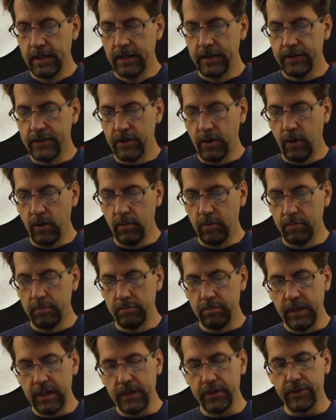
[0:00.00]

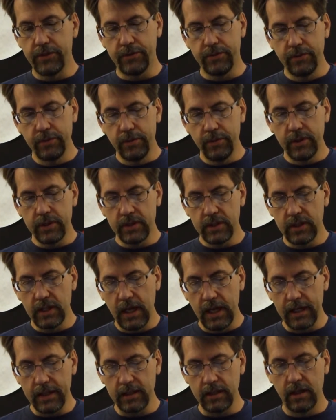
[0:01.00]
So be as shrewd as
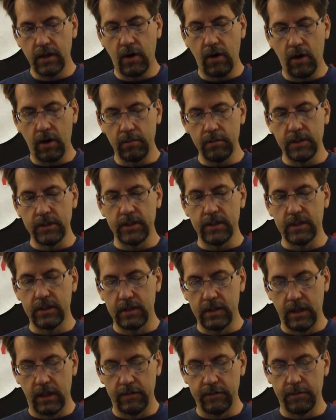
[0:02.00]
snakes and harmless as
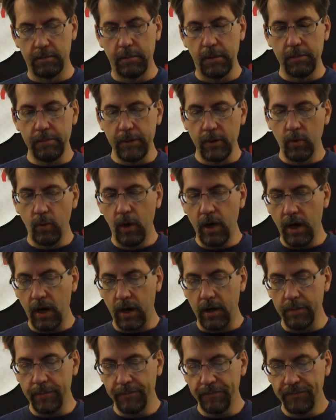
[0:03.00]
doves. But
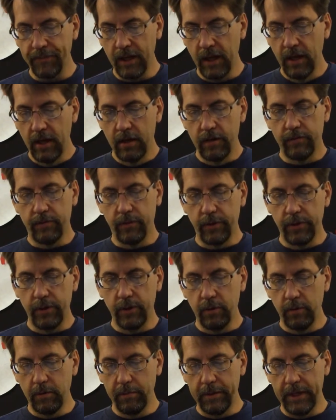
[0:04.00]
beware, for
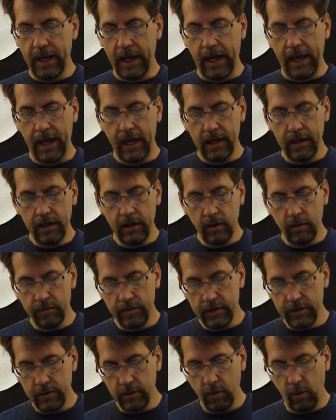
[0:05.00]
you will be handed
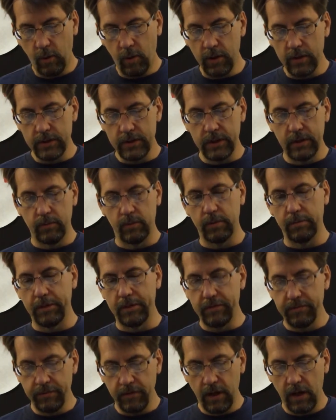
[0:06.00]
over to courts and will
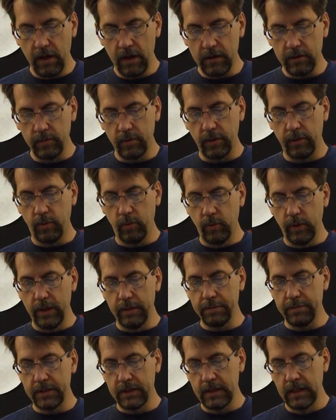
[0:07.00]
be flogged with
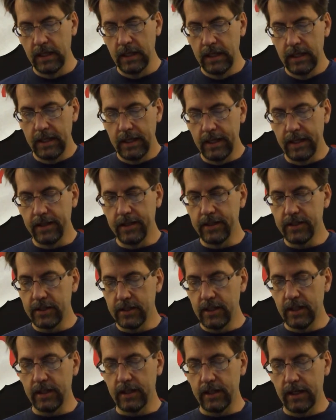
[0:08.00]
whips in the
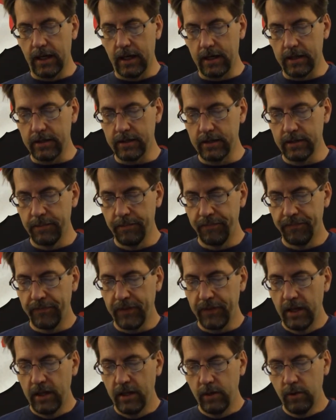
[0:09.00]
synagogues.
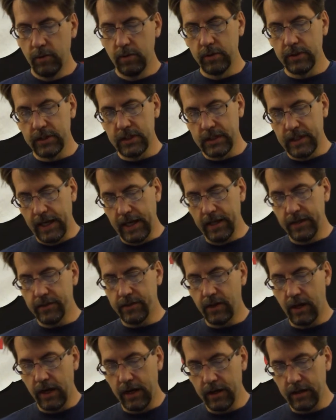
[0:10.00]
You will stand
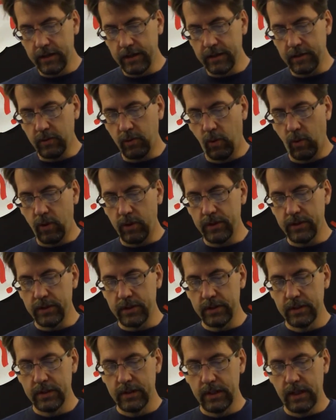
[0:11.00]
trial in
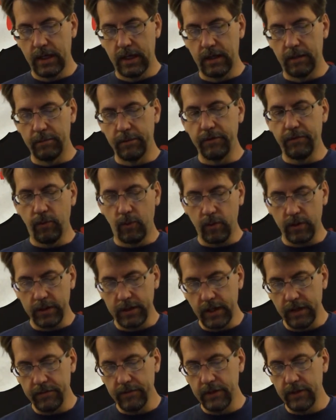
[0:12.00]
courts before
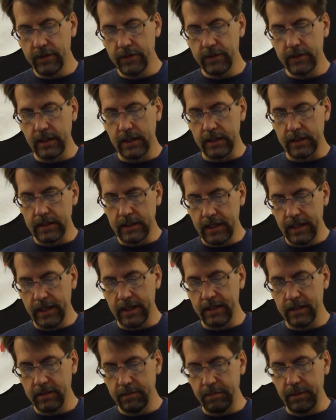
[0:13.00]
governors and
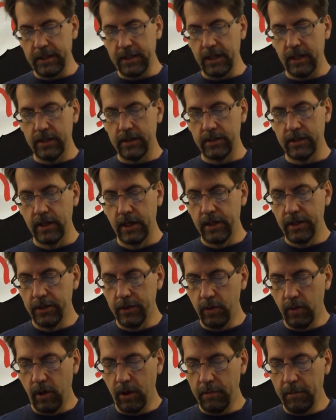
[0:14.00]
kings because
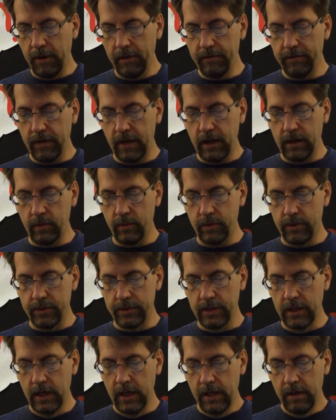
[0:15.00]
you are my
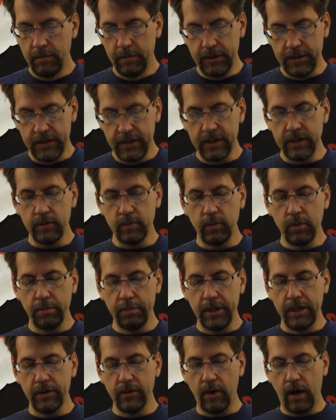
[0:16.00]
followers. But this will
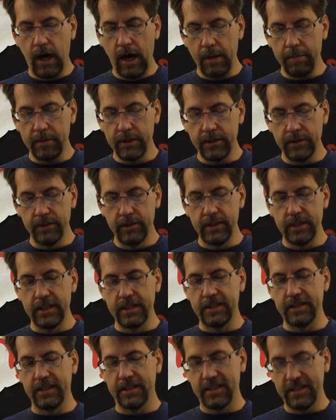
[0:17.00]
be your
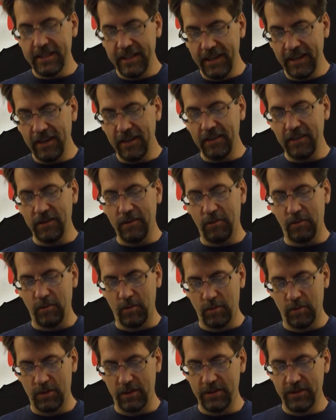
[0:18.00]
opportunity to tell the
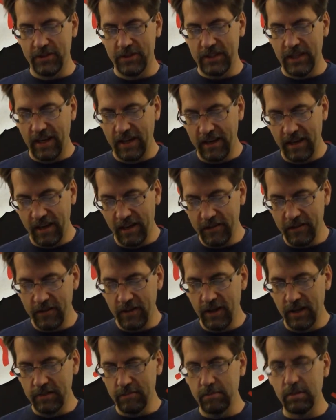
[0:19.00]
rulers and
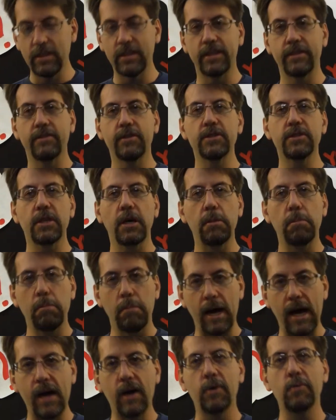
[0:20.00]
other unbelievers
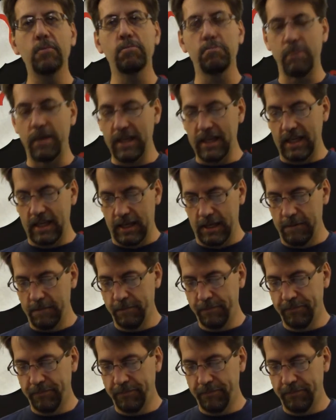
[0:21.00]
about me.